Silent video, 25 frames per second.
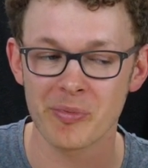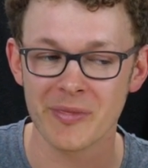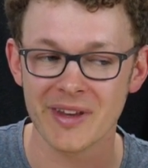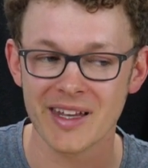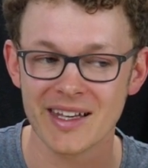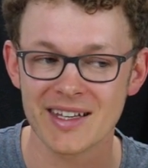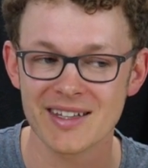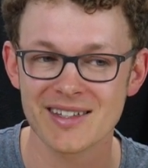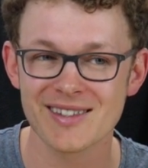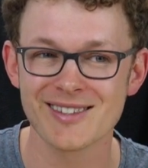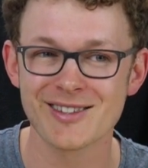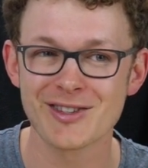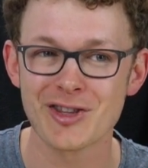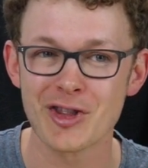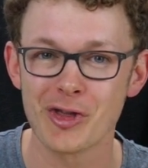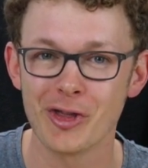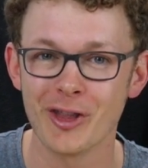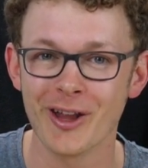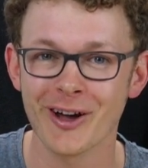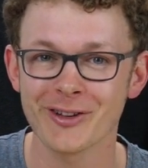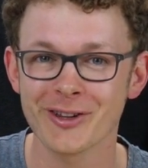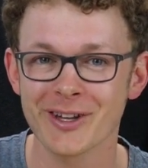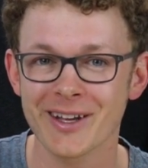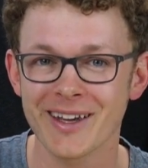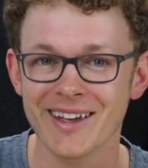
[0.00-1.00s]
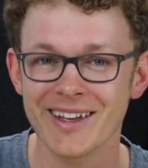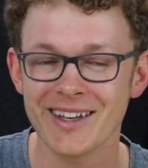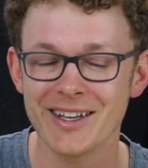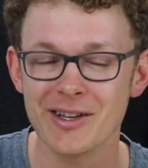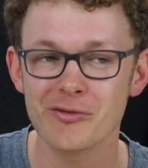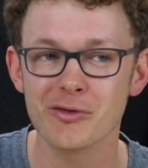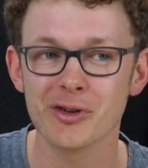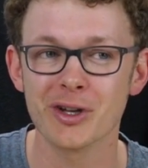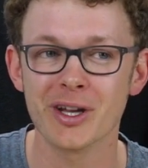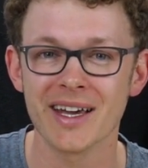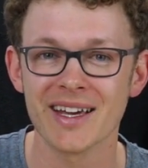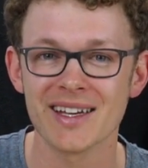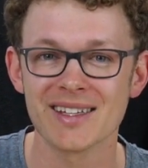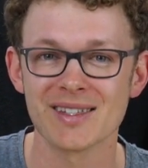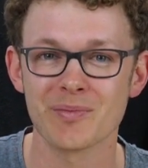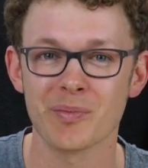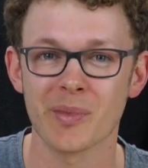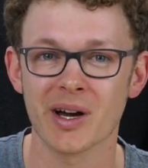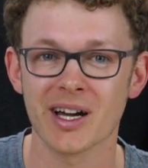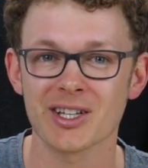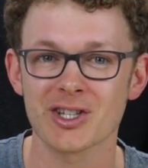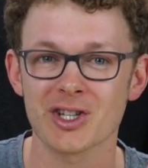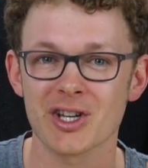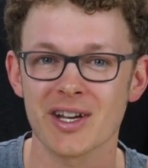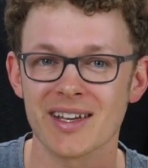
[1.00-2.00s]
is not even as
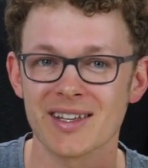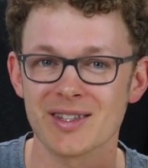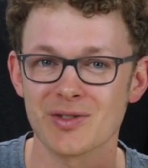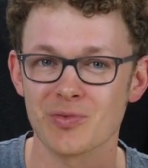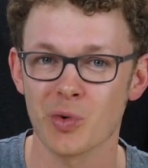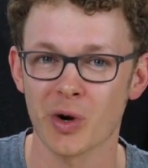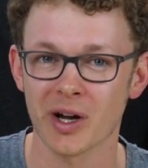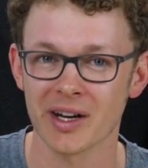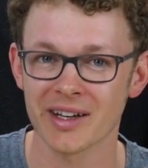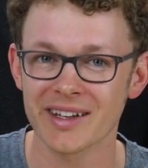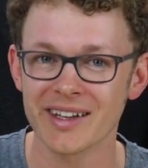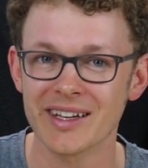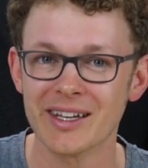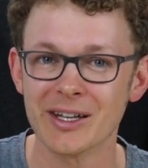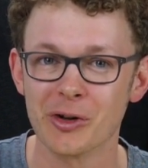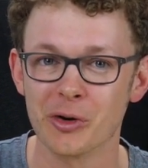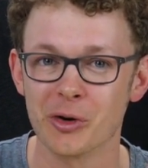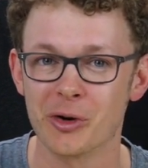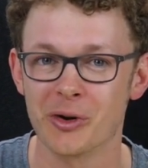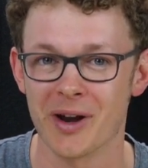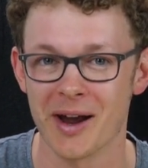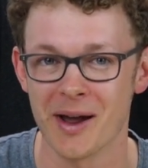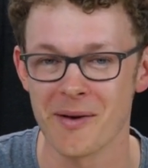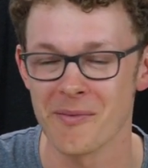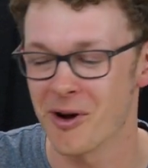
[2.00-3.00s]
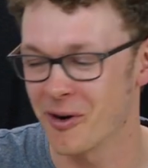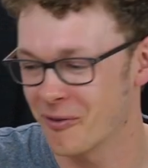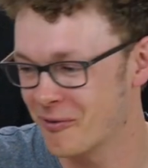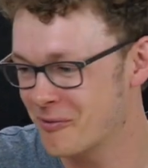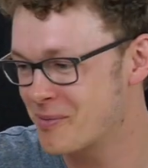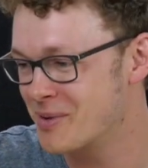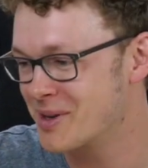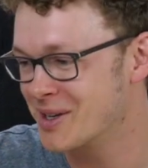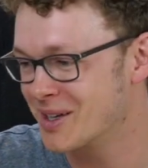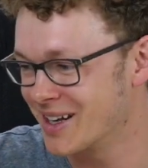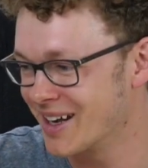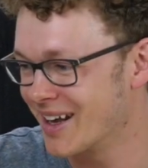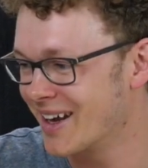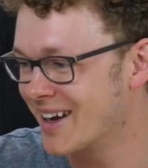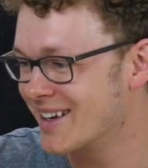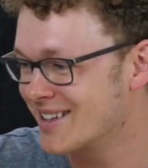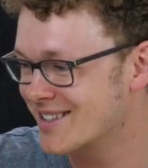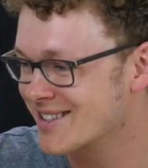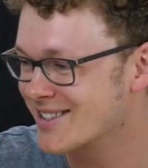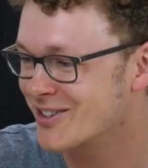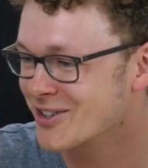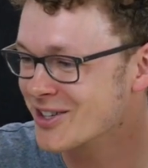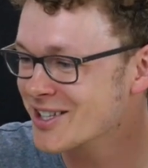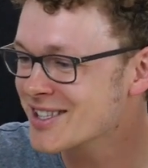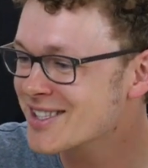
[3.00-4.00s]
much as 1 kilogram of PLA.
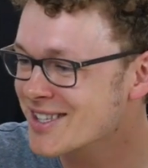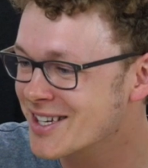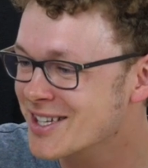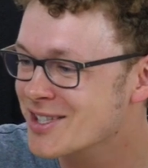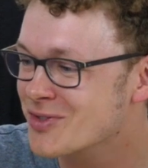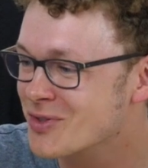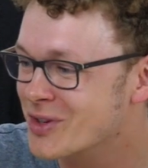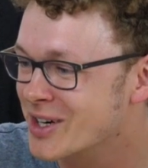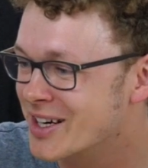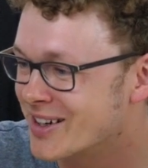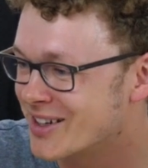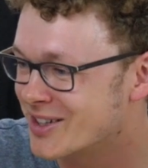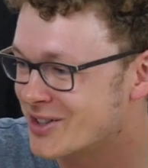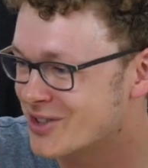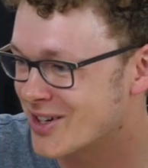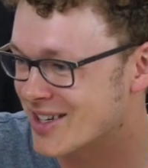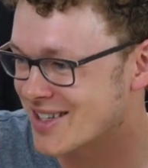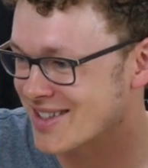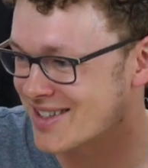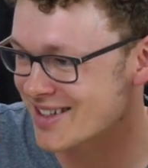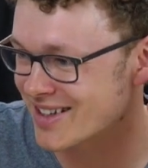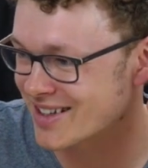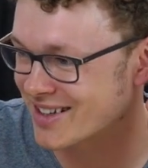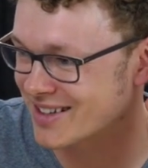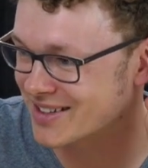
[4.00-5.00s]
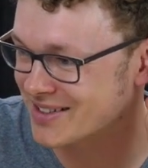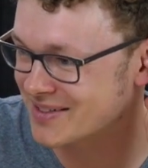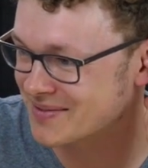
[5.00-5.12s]
So it's really interesting.